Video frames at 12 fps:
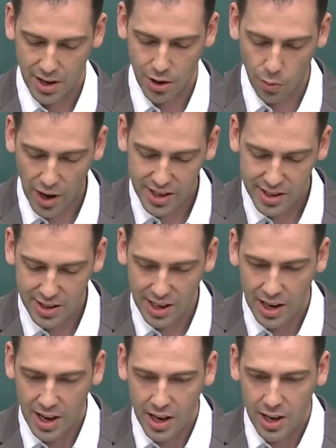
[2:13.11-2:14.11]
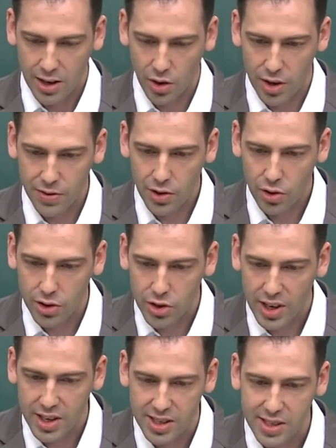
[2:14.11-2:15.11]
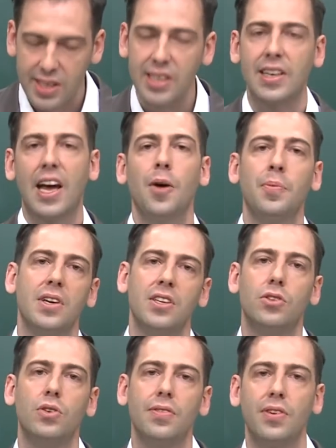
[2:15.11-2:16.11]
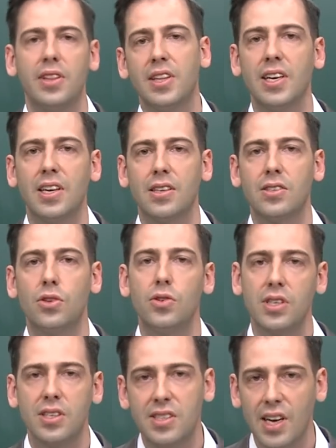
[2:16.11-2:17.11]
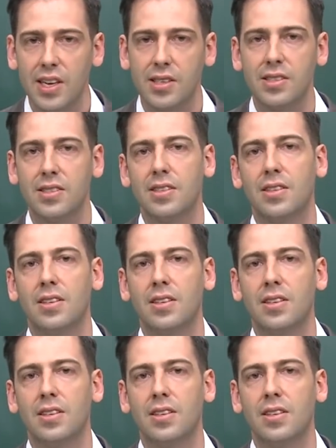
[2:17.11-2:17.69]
You know, why is it that, you know, even though they're trying to seek happiness through different things, through success,